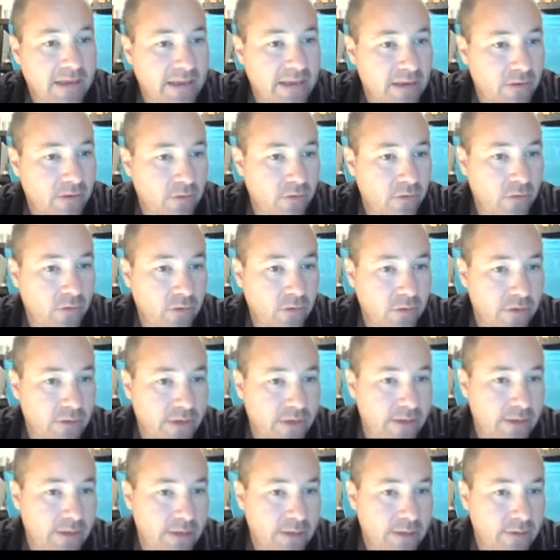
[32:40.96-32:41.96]
And
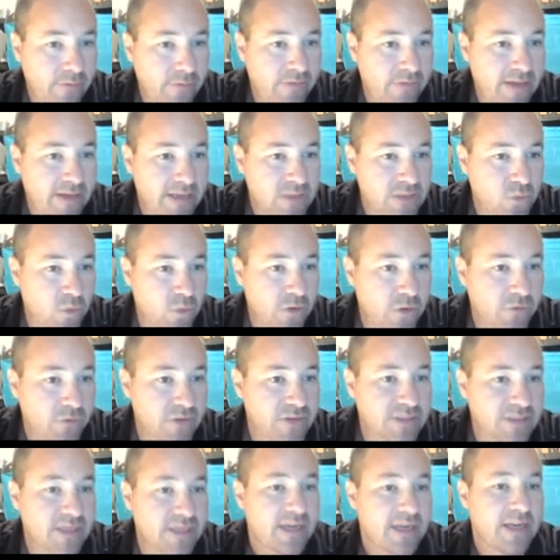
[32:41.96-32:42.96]
looky here, that's where
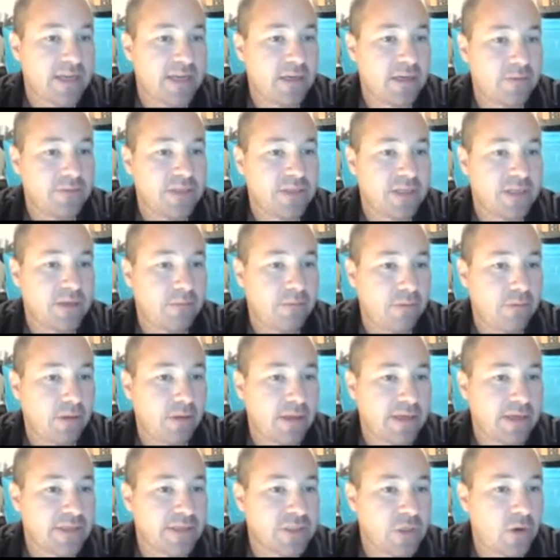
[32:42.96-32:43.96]
this guy comes into
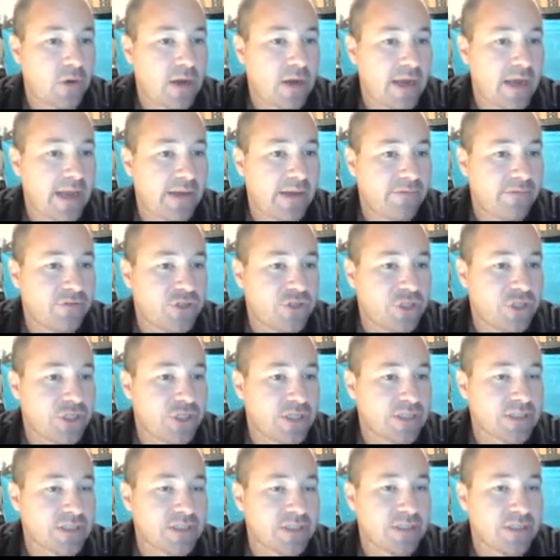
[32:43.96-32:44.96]
play. So I have
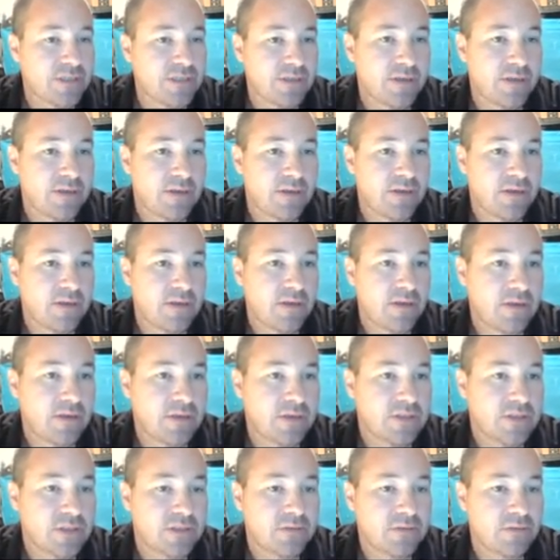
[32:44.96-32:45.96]
just
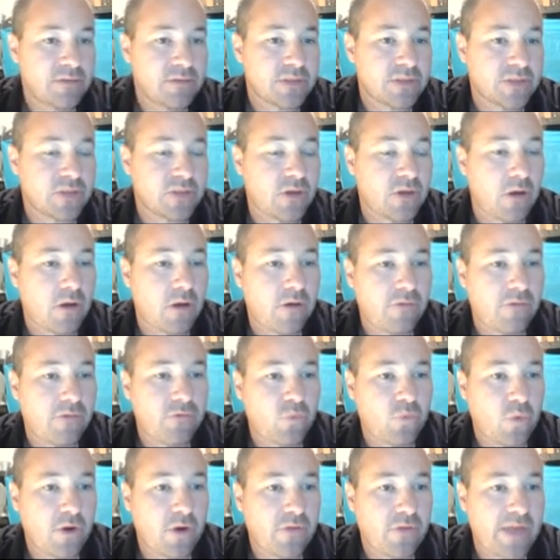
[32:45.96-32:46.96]
solved
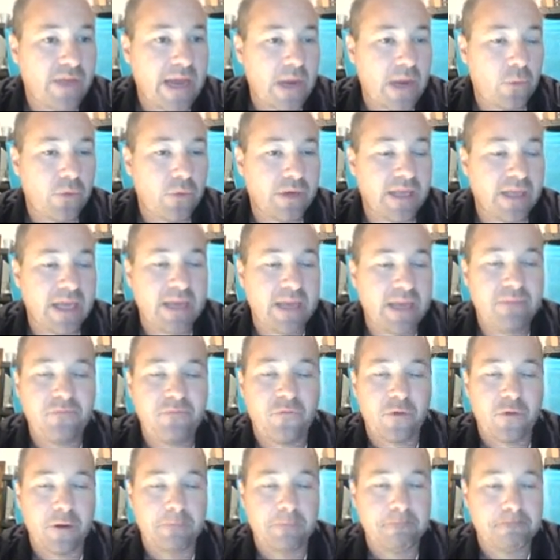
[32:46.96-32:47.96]
where that one came
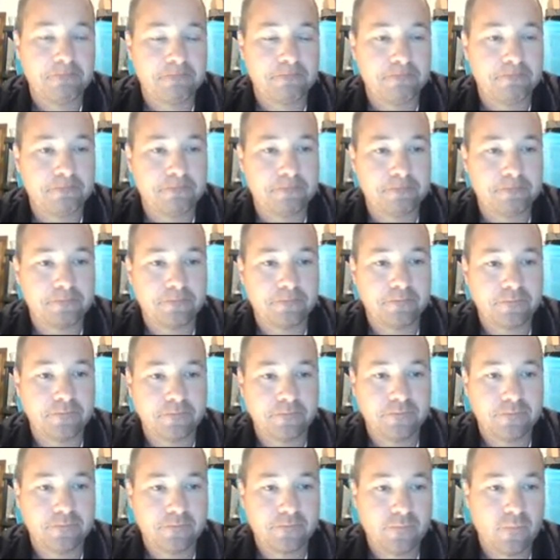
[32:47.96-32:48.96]
from,
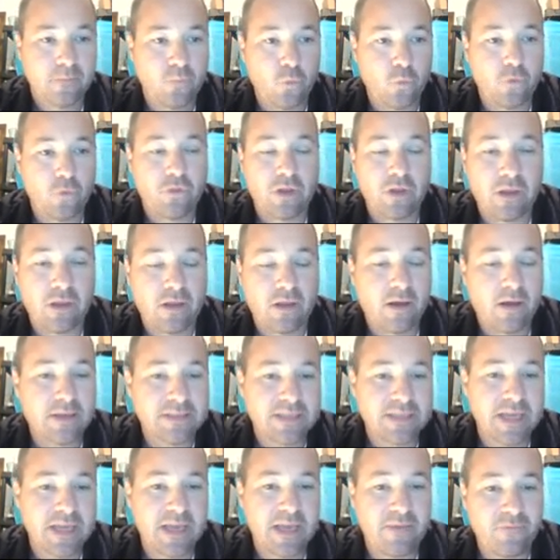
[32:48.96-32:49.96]
where the
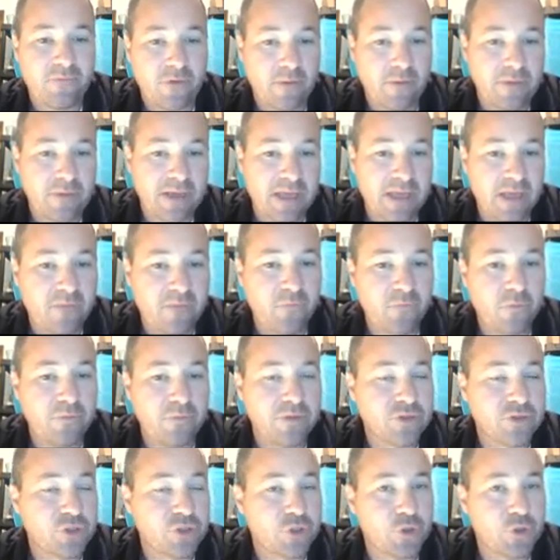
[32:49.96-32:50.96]
loss came from. It came from
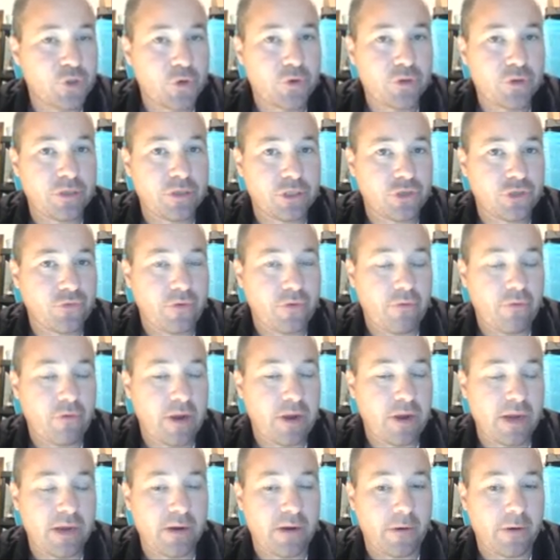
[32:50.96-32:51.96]
this journal entry
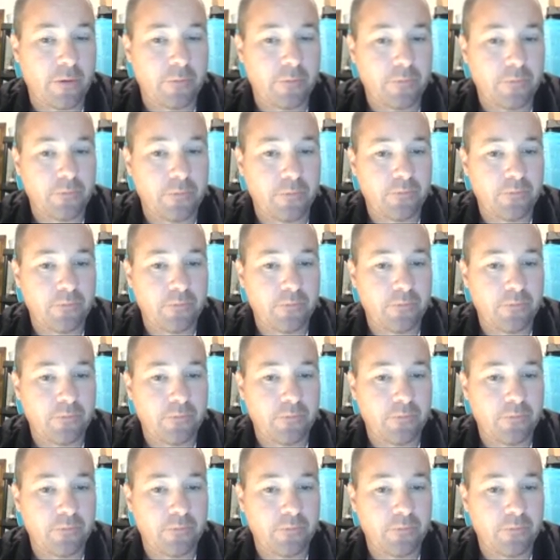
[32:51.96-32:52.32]
right here.